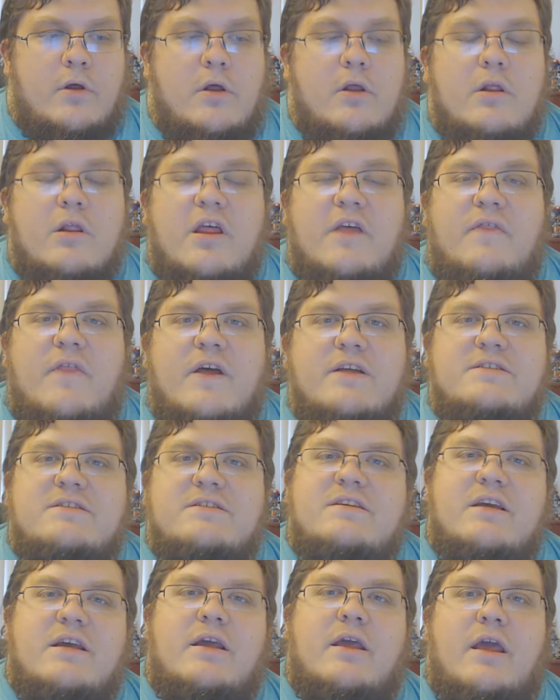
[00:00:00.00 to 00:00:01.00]
Let that
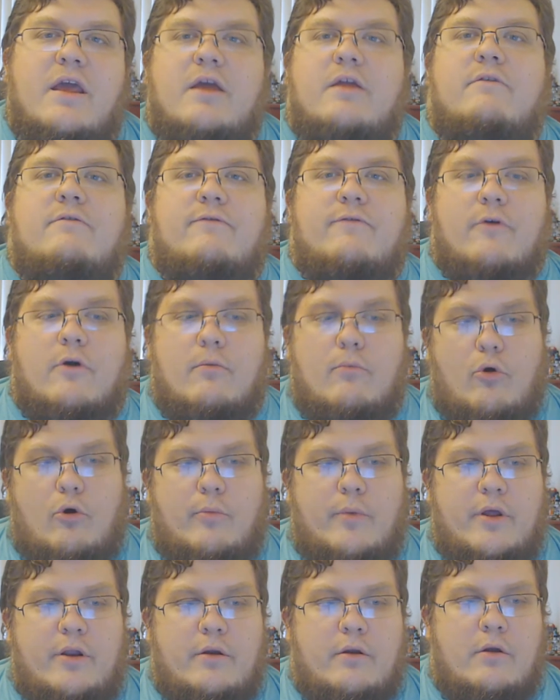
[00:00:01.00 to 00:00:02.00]
sink in for a
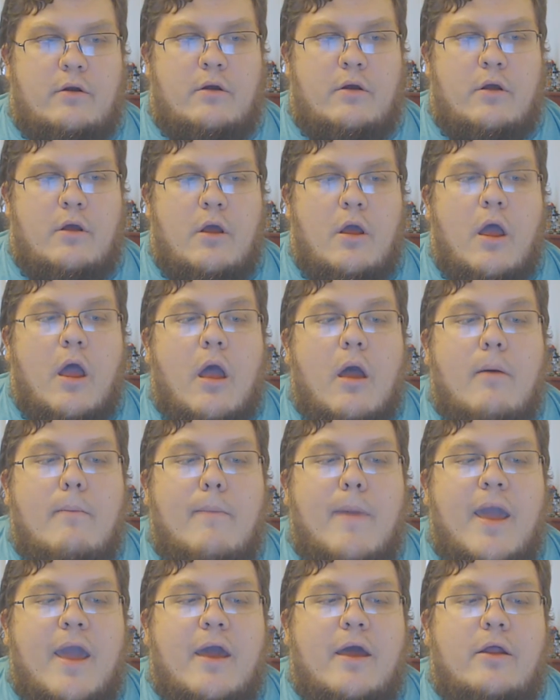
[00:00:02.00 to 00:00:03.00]
moment. A
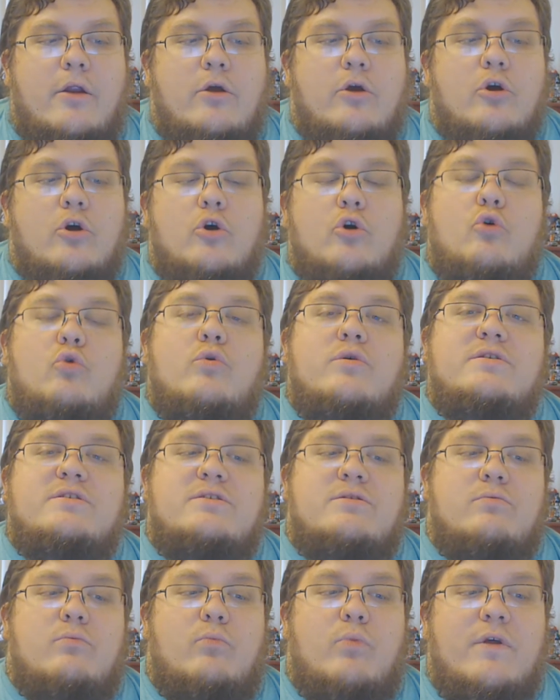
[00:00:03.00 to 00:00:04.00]
man who
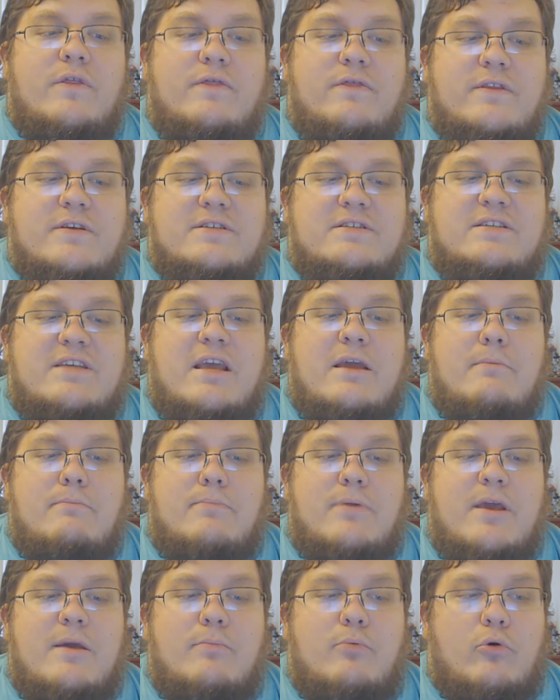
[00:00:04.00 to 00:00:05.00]
is with the same
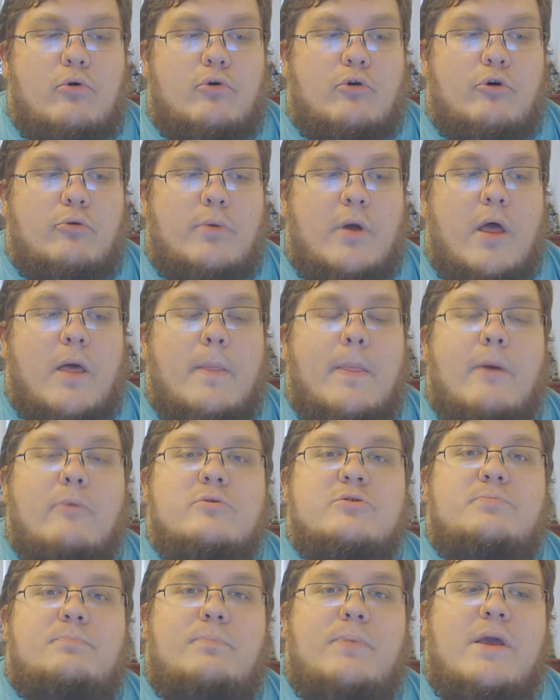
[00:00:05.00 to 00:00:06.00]
people group that
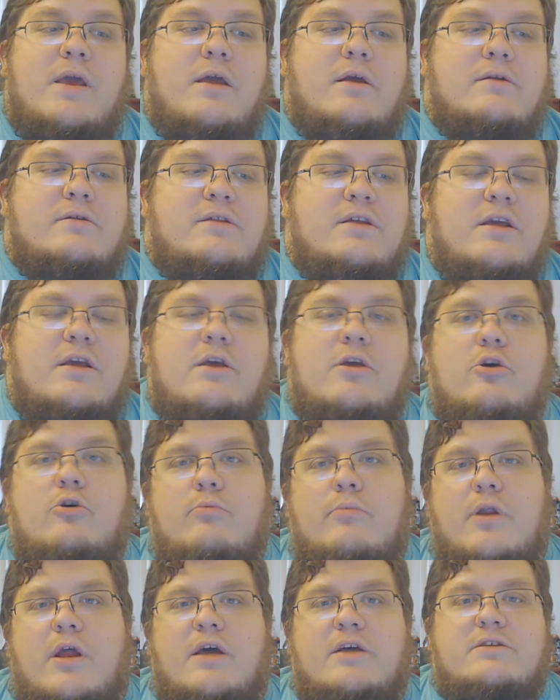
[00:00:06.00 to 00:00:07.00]
was being
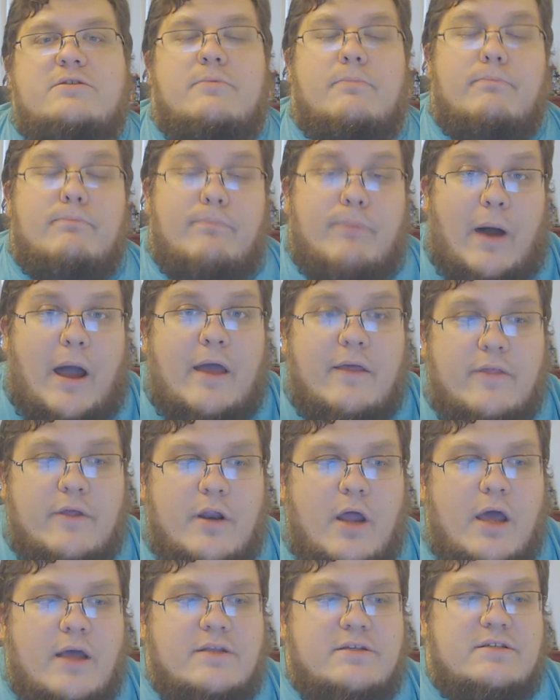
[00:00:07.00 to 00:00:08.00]
dehumanized by the
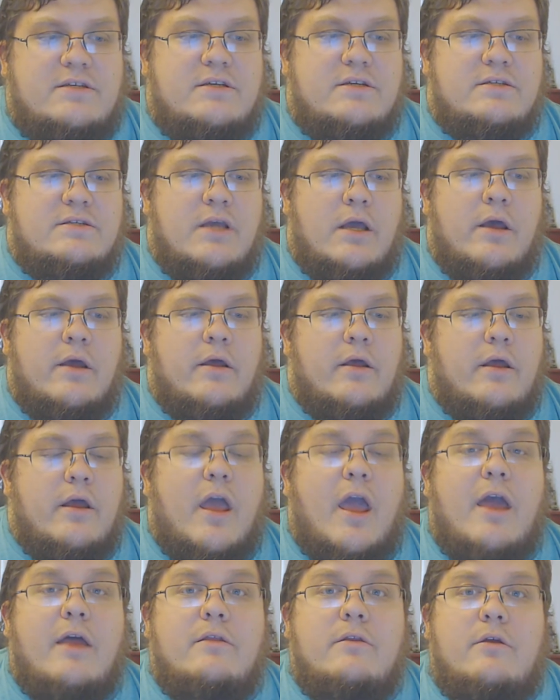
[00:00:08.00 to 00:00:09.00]
Nazis
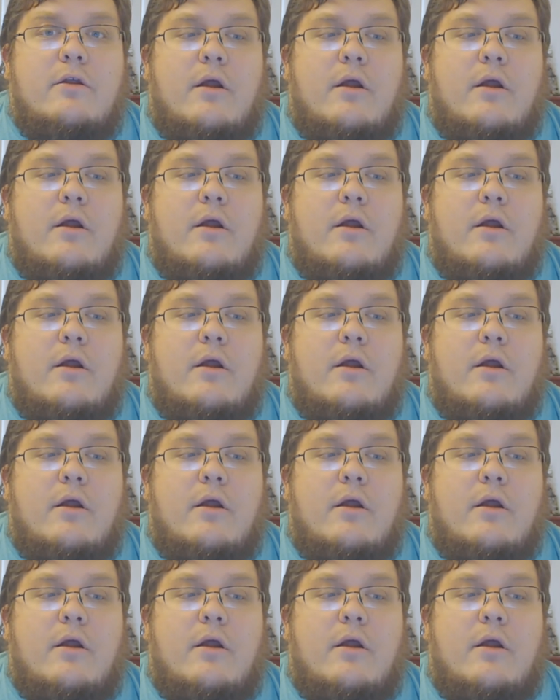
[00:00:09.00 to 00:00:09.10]
ended